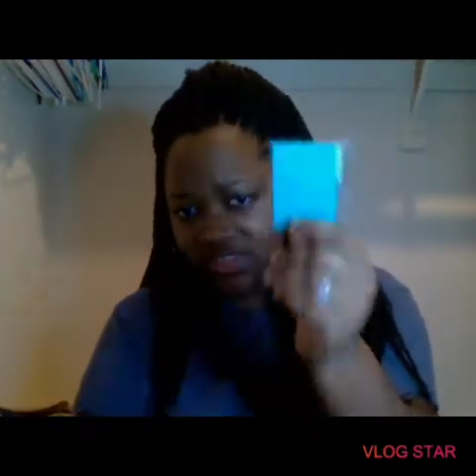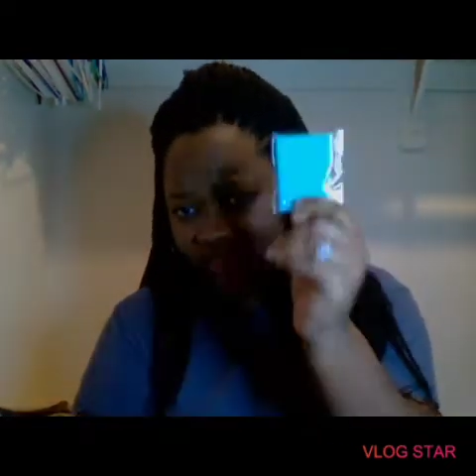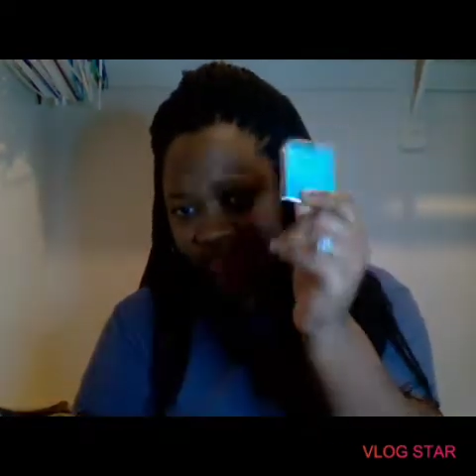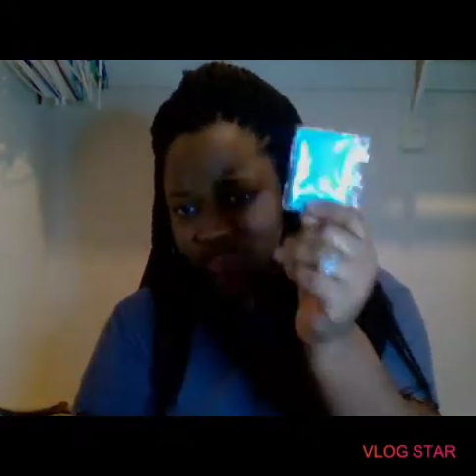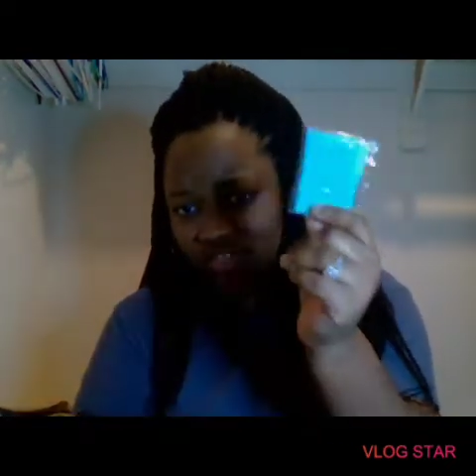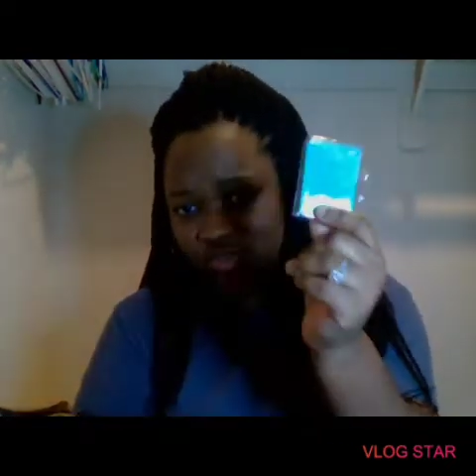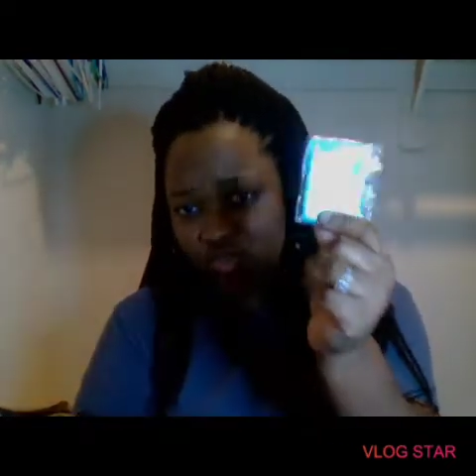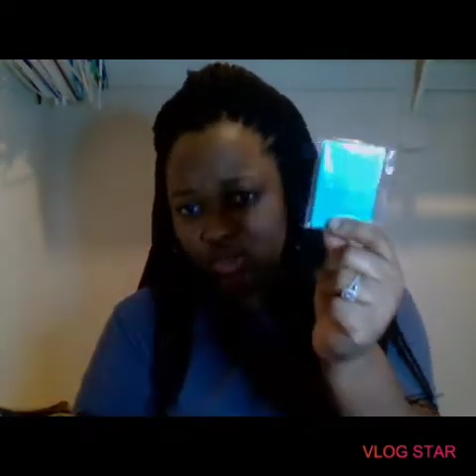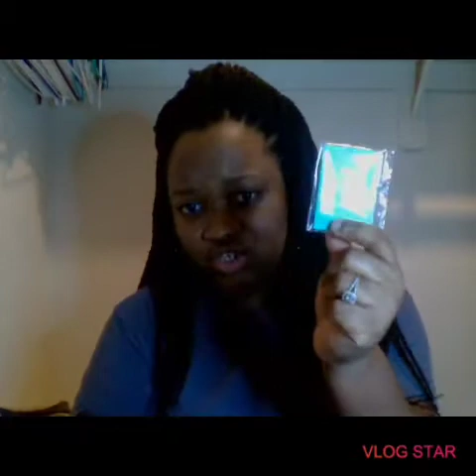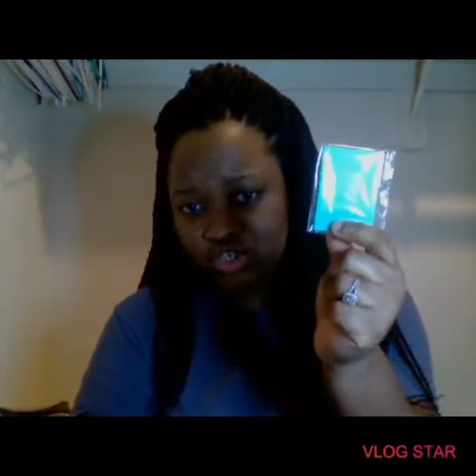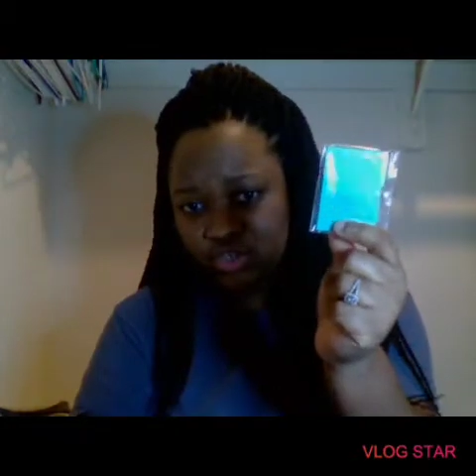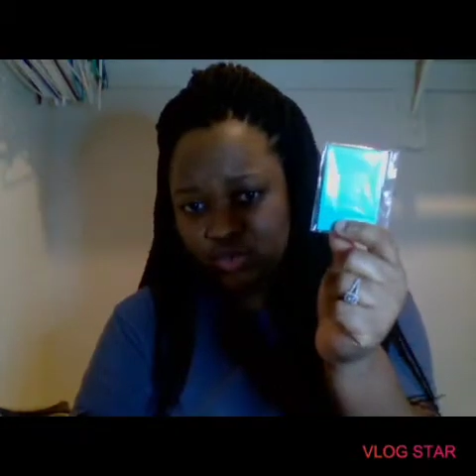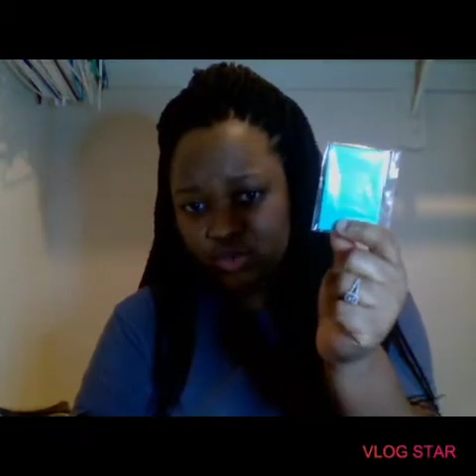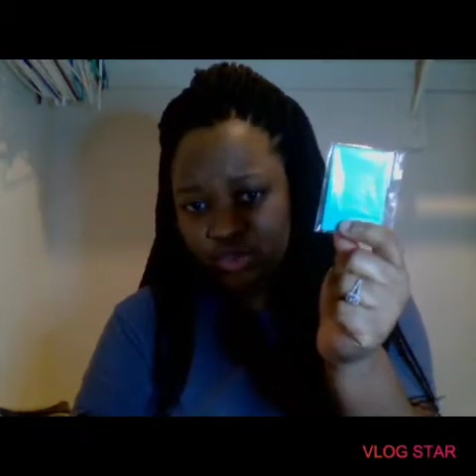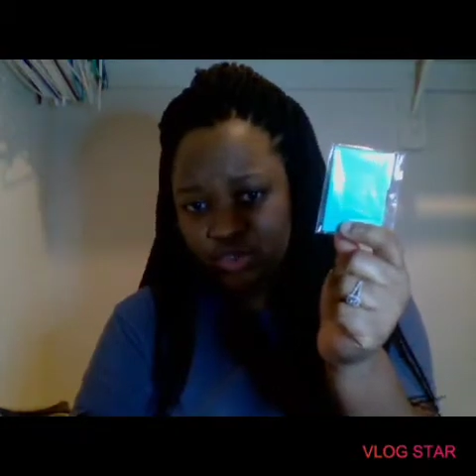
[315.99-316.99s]
This is what
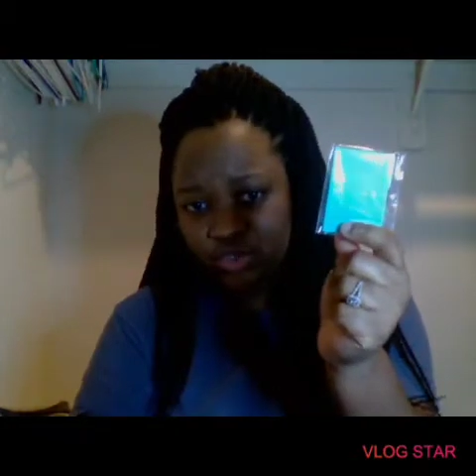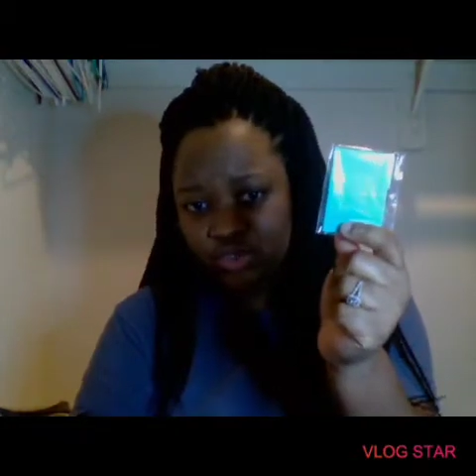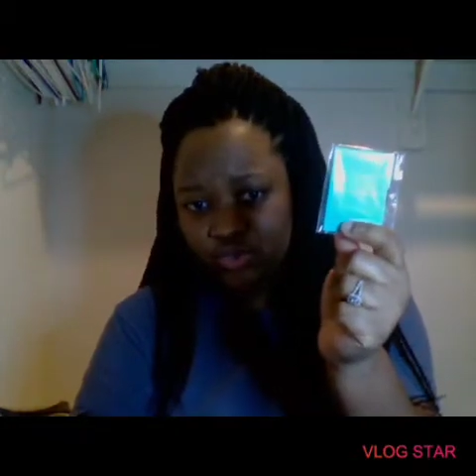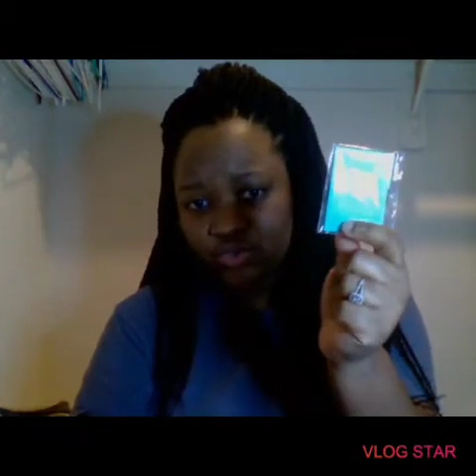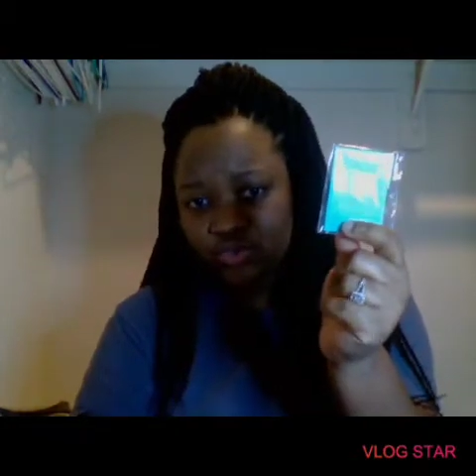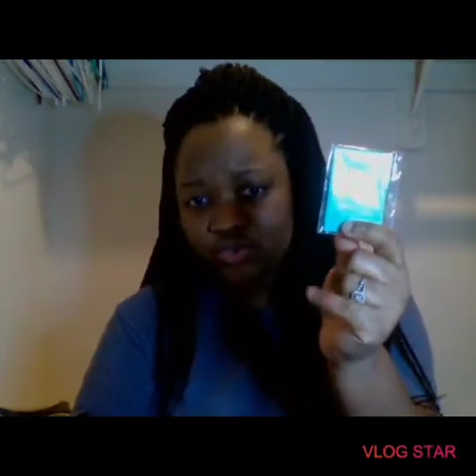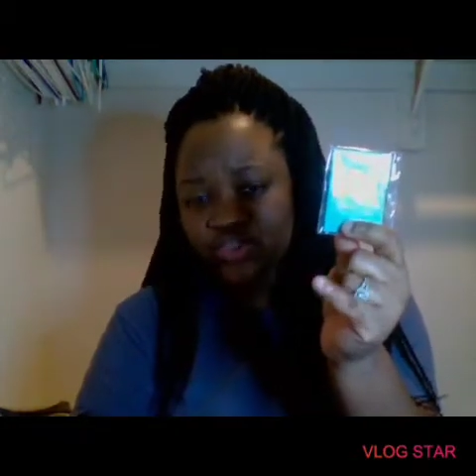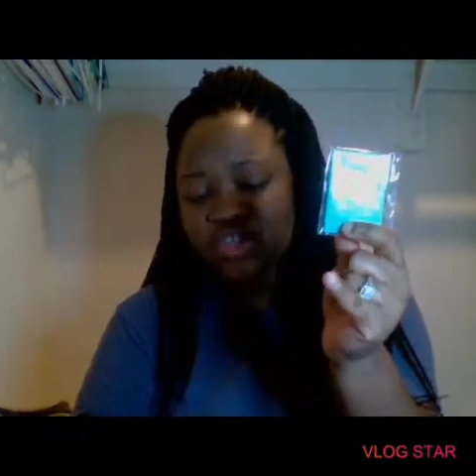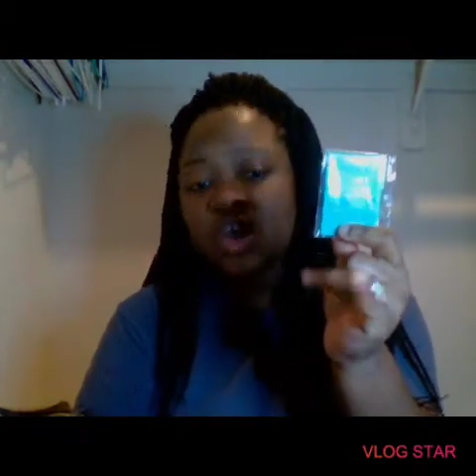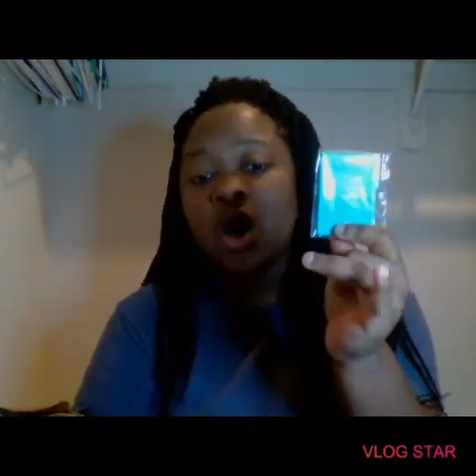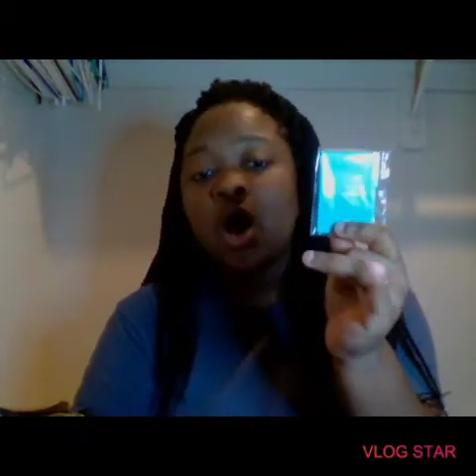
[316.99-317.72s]
you will use